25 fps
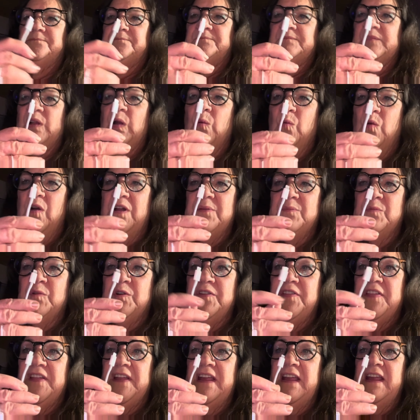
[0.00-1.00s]
One more
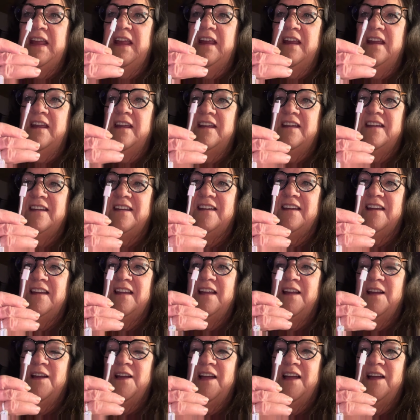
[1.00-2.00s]
thing.
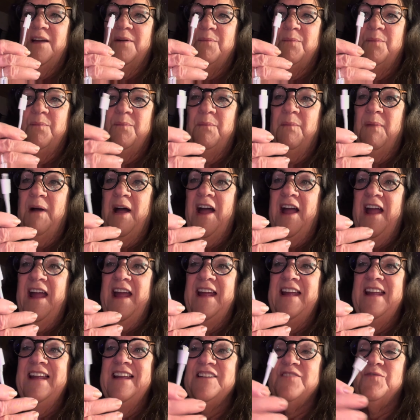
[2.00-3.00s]

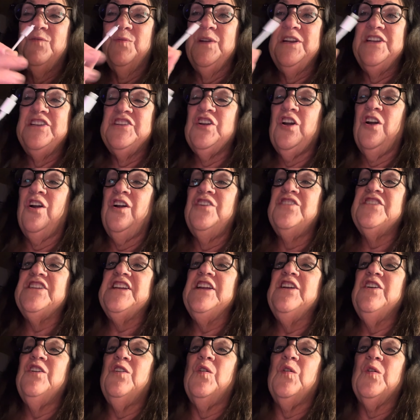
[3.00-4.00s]
My
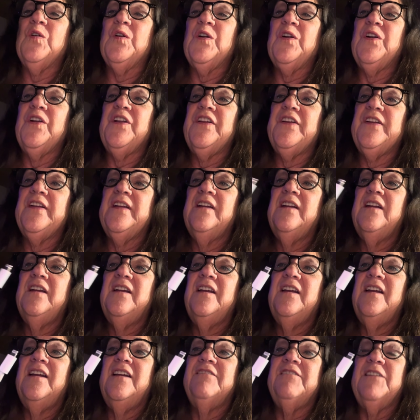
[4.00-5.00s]
recharging cord
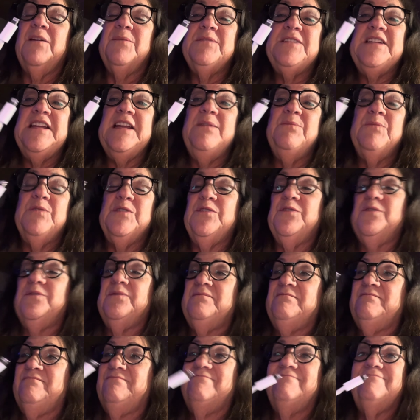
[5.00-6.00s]
from Temu.
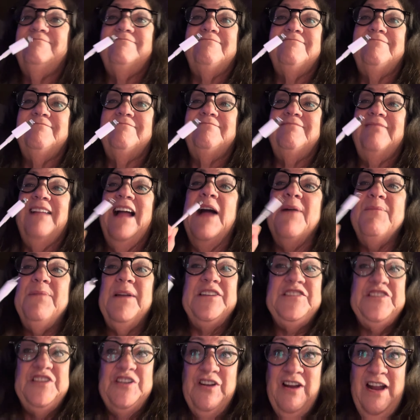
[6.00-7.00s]
I
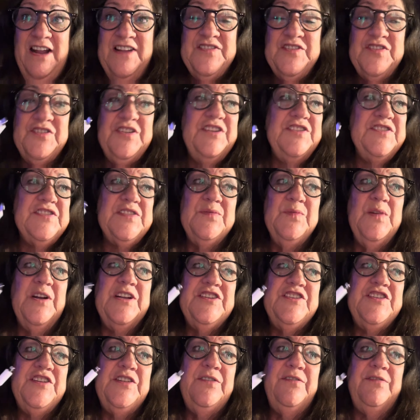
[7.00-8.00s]
bet you guys are using one
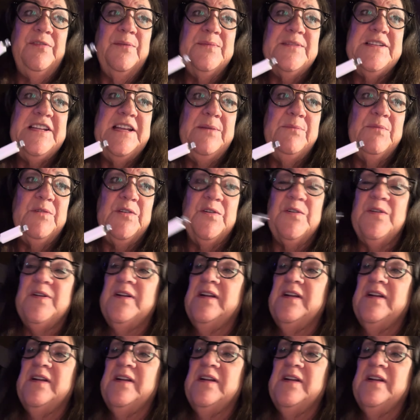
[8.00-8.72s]
too from Temu.